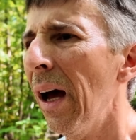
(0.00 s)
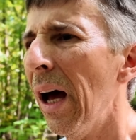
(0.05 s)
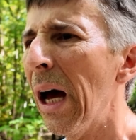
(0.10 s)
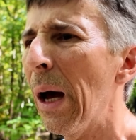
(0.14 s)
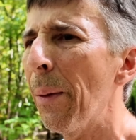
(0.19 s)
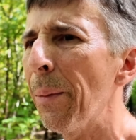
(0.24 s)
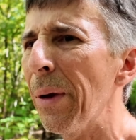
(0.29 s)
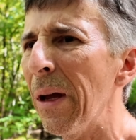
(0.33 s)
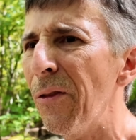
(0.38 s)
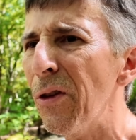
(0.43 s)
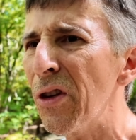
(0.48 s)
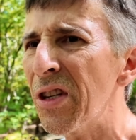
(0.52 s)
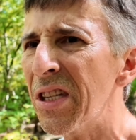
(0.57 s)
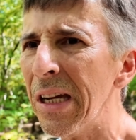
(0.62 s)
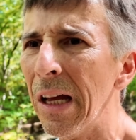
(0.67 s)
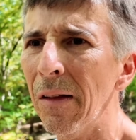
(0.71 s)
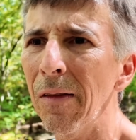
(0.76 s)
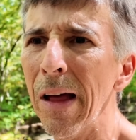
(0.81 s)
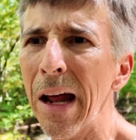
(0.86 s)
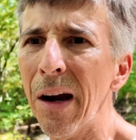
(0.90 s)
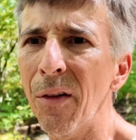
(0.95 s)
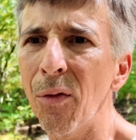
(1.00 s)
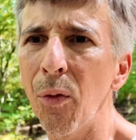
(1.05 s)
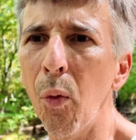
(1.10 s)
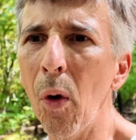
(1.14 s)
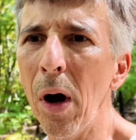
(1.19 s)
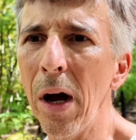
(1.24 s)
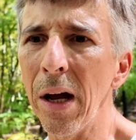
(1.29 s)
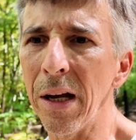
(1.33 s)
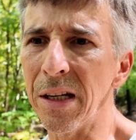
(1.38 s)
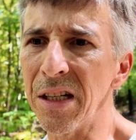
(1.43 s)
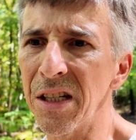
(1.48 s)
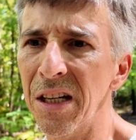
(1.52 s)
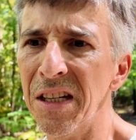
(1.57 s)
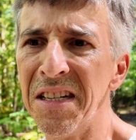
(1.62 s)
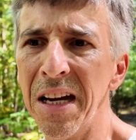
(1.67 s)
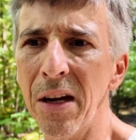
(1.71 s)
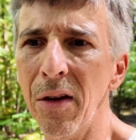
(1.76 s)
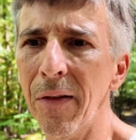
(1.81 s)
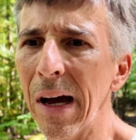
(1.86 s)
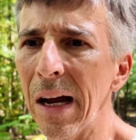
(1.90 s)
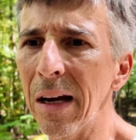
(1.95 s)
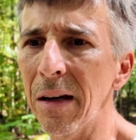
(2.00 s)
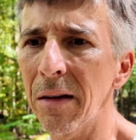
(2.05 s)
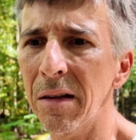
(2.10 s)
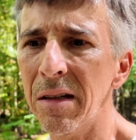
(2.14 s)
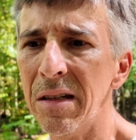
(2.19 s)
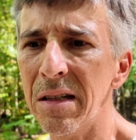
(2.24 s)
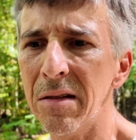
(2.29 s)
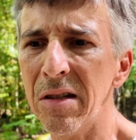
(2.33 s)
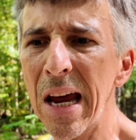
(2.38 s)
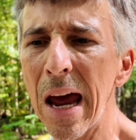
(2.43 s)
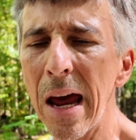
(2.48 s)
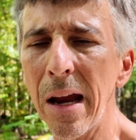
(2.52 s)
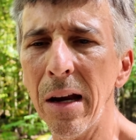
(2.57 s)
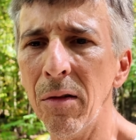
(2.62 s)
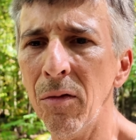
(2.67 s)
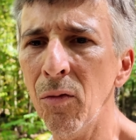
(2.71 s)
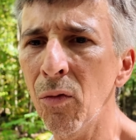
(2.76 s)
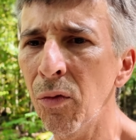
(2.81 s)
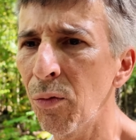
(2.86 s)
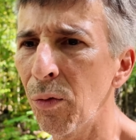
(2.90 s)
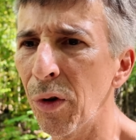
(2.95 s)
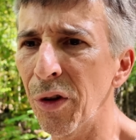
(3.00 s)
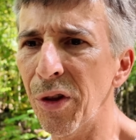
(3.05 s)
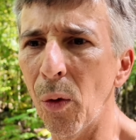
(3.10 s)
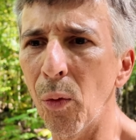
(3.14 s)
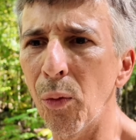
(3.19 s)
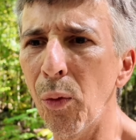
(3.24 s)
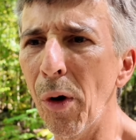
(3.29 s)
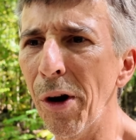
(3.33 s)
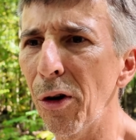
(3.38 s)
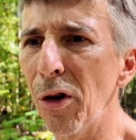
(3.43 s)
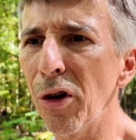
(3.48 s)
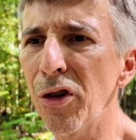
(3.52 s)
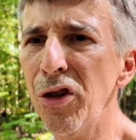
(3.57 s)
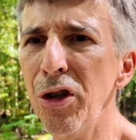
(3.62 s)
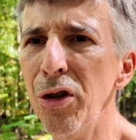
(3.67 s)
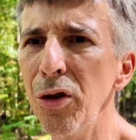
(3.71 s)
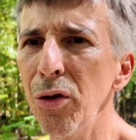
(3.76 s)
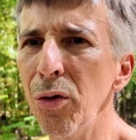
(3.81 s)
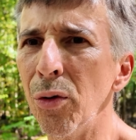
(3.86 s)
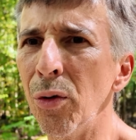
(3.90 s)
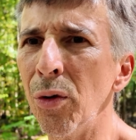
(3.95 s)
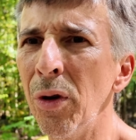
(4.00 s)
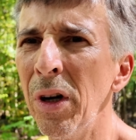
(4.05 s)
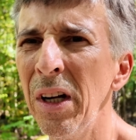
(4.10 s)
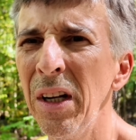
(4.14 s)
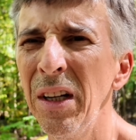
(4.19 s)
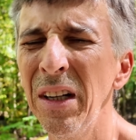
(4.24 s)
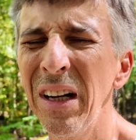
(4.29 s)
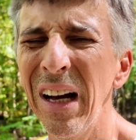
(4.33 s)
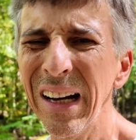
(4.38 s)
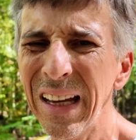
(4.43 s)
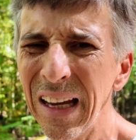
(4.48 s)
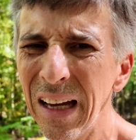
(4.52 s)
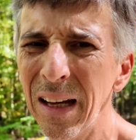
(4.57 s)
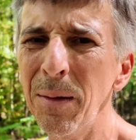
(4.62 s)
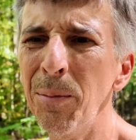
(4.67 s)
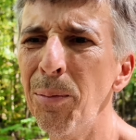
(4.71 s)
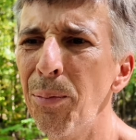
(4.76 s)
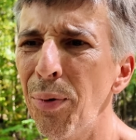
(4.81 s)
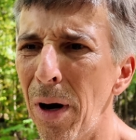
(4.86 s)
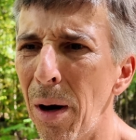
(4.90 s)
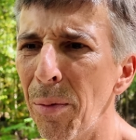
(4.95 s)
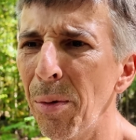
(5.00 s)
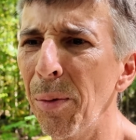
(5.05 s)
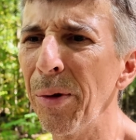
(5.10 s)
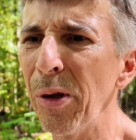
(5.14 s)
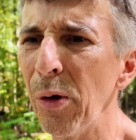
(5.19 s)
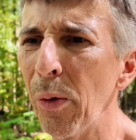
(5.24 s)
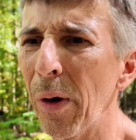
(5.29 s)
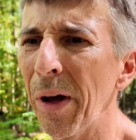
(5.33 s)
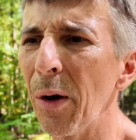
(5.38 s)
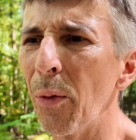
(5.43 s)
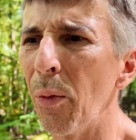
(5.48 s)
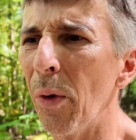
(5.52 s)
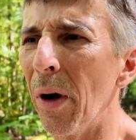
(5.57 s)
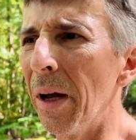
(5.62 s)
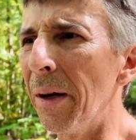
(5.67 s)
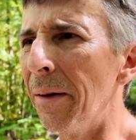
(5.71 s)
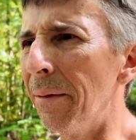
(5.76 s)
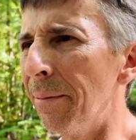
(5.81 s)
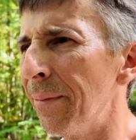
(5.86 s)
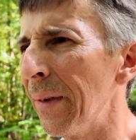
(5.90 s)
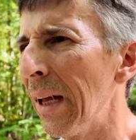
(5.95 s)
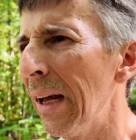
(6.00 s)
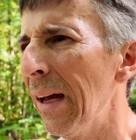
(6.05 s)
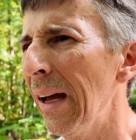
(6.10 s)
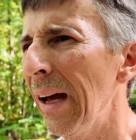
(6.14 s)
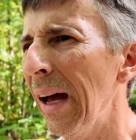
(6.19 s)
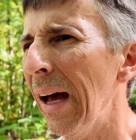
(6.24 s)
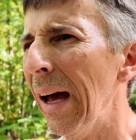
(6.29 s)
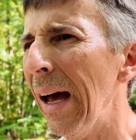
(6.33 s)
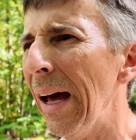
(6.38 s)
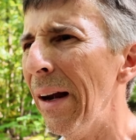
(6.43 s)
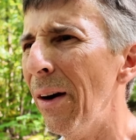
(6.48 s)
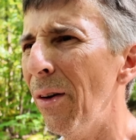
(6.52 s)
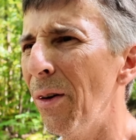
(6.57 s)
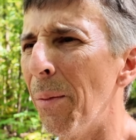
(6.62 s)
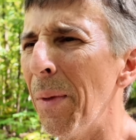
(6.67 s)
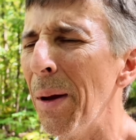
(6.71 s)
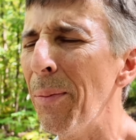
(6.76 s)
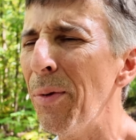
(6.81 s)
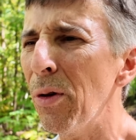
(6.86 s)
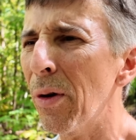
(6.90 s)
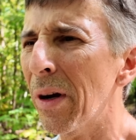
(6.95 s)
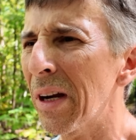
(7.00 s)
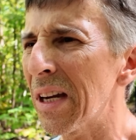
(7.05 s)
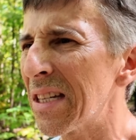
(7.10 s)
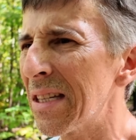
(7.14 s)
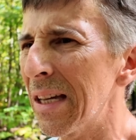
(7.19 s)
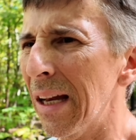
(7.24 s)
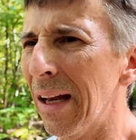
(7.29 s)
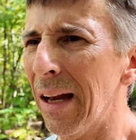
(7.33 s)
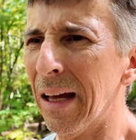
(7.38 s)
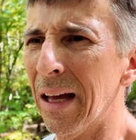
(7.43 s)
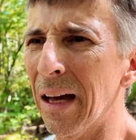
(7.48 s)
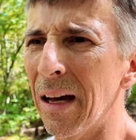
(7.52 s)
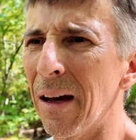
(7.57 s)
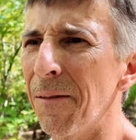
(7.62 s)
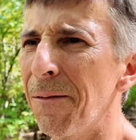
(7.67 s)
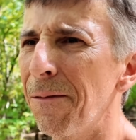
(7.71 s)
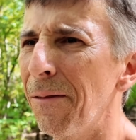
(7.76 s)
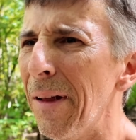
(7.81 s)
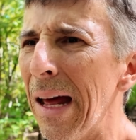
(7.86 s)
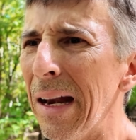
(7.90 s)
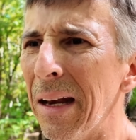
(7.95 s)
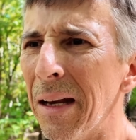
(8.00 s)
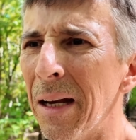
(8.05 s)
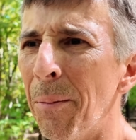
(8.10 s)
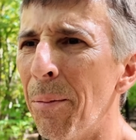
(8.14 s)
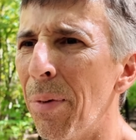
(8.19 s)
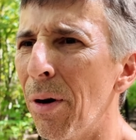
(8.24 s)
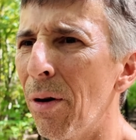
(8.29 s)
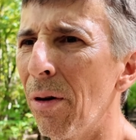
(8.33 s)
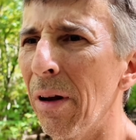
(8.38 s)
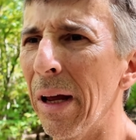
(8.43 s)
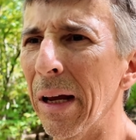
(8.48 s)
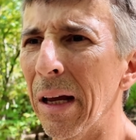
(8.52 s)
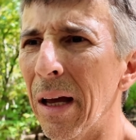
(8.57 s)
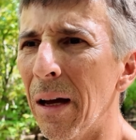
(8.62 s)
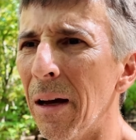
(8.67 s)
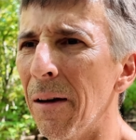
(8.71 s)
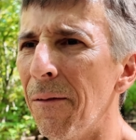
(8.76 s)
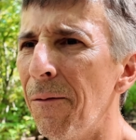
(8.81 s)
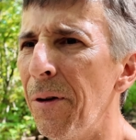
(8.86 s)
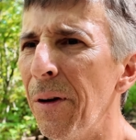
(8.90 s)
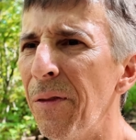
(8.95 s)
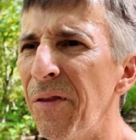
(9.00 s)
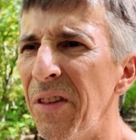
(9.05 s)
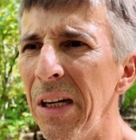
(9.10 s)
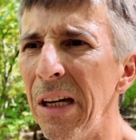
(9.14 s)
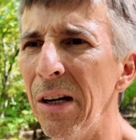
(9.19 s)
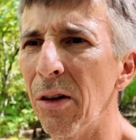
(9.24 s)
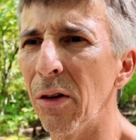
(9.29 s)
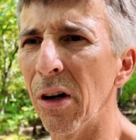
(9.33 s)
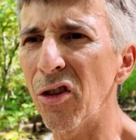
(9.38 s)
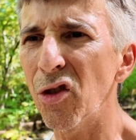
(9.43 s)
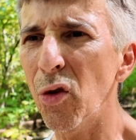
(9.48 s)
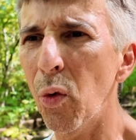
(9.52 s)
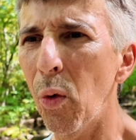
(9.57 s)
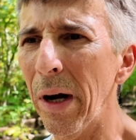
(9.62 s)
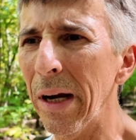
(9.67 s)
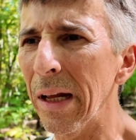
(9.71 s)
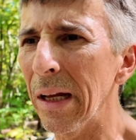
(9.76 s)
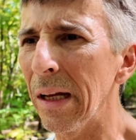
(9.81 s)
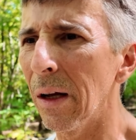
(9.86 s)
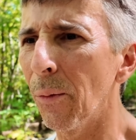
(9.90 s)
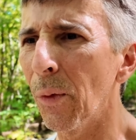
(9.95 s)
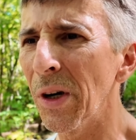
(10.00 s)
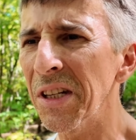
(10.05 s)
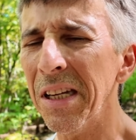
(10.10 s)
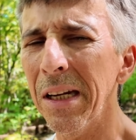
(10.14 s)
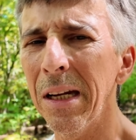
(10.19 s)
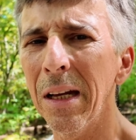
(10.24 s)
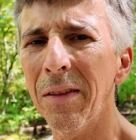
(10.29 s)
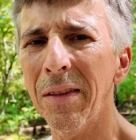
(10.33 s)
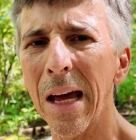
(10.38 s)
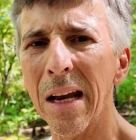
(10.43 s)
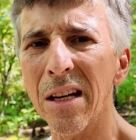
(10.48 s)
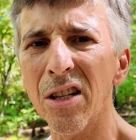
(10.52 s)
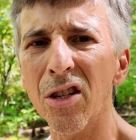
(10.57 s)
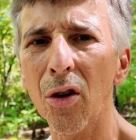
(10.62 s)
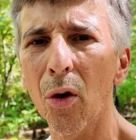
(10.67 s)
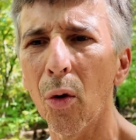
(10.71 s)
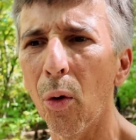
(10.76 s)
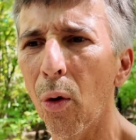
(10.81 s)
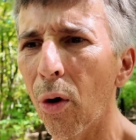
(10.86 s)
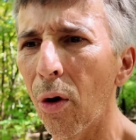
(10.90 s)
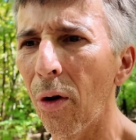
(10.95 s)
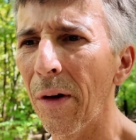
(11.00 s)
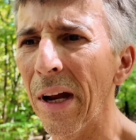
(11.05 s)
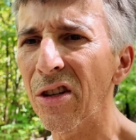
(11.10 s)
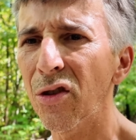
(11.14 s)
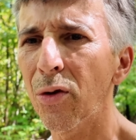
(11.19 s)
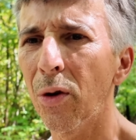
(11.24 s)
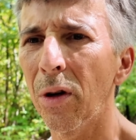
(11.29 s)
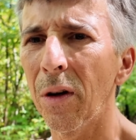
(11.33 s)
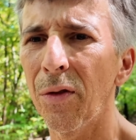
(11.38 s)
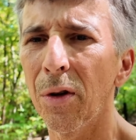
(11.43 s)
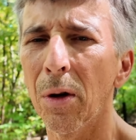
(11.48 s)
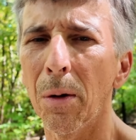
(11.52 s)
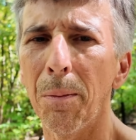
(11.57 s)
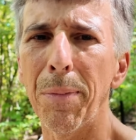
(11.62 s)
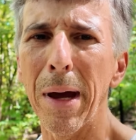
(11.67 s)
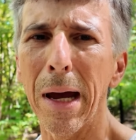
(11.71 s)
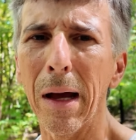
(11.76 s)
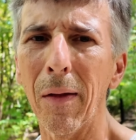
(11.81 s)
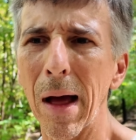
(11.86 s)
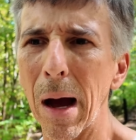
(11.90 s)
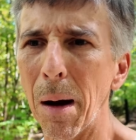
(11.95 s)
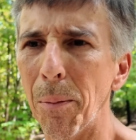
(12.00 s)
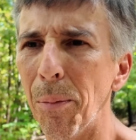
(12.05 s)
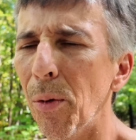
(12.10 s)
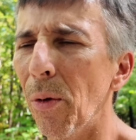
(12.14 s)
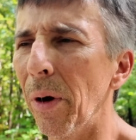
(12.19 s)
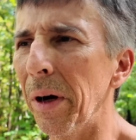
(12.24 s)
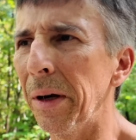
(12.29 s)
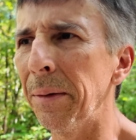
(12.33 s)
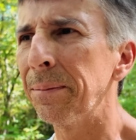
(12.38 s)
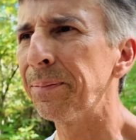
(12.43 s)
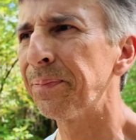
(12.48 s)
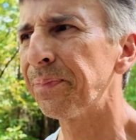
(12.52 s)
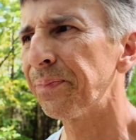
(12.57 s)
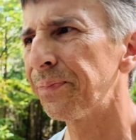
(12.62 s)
If you see a lot of 1s, let's say you got 10 with a 1 or a 2, again, probably you ought to run. I don't know, maybe you ought to set like a flat number, like a 15 or a 20, and once they hit that score, that's sort of your bailout point.